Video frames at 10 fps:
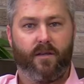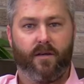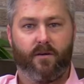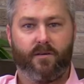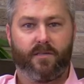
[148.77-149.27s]
You
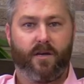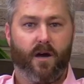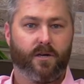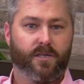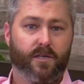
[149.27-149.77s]
know, it's
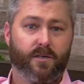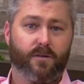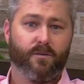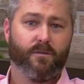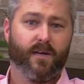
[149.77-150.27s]
car
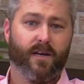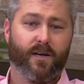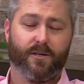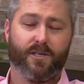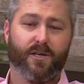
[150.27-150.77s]
show,
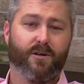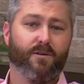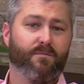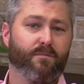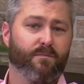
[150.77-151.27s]
air
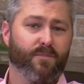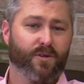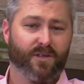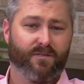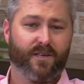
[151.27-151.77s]
show,
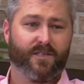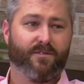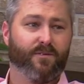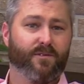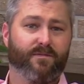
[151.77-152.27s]
music
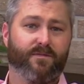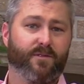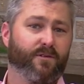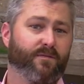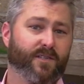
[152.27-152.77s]
festival, and
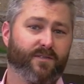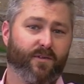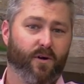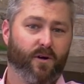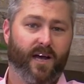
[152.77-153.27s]
food
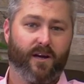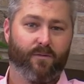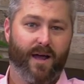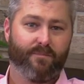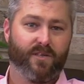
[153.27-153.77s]
festival all awesome. kind
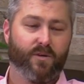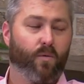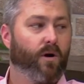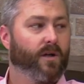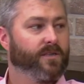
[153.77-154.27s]
of wrapped into
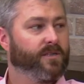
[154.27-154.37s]
one.